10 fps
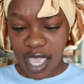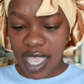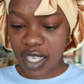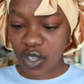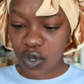
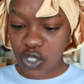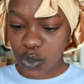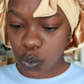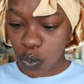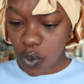I'm not
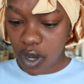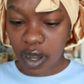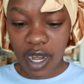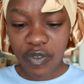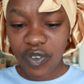
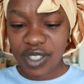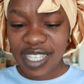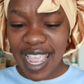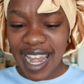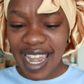sure. It
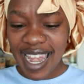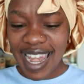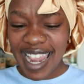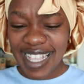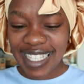feels a
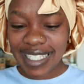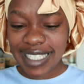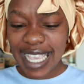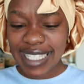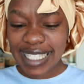little,
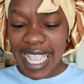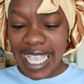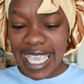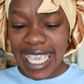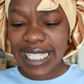just the
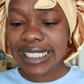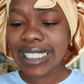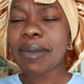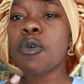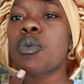
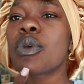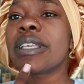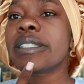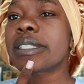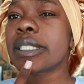inty
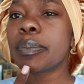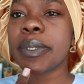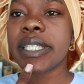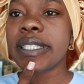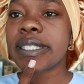winty
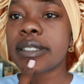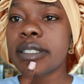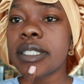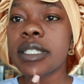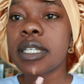
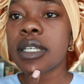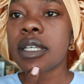binty.